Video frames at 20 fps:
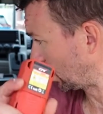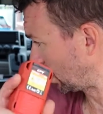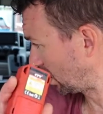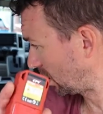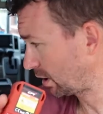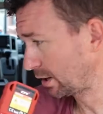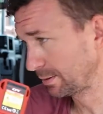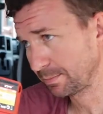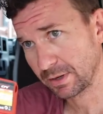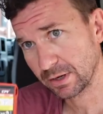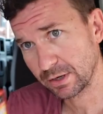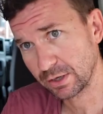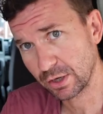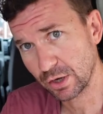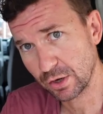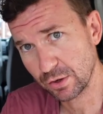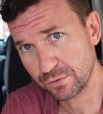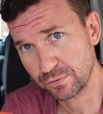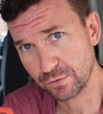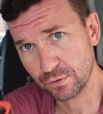I'm going to
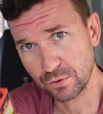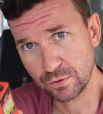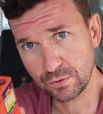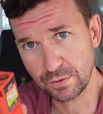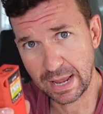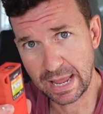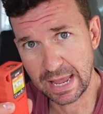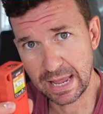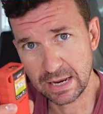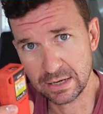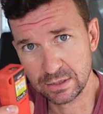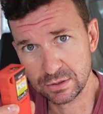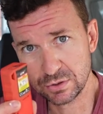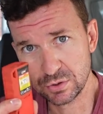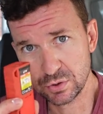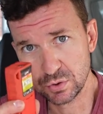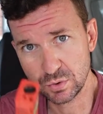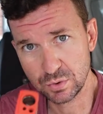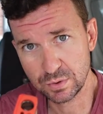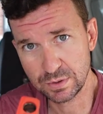go through and
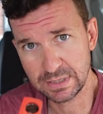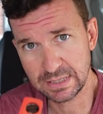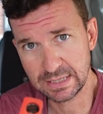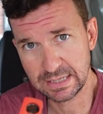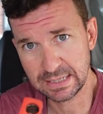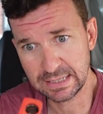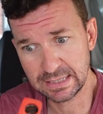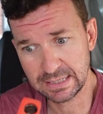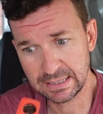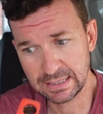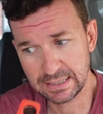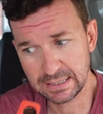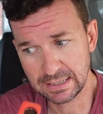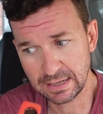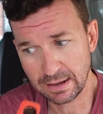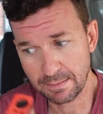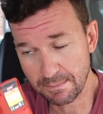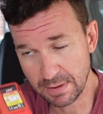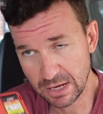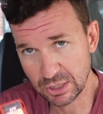do the
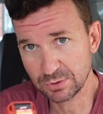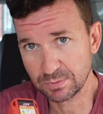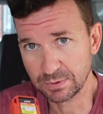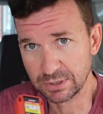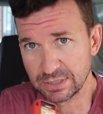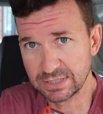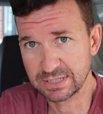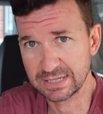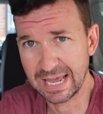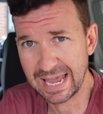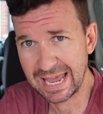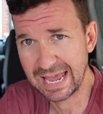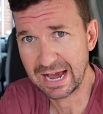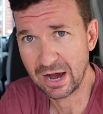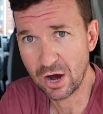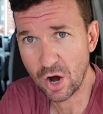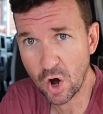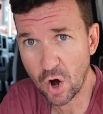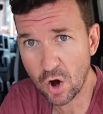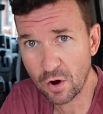measurements
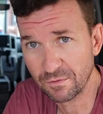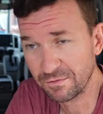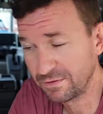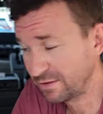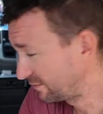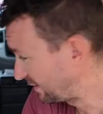of the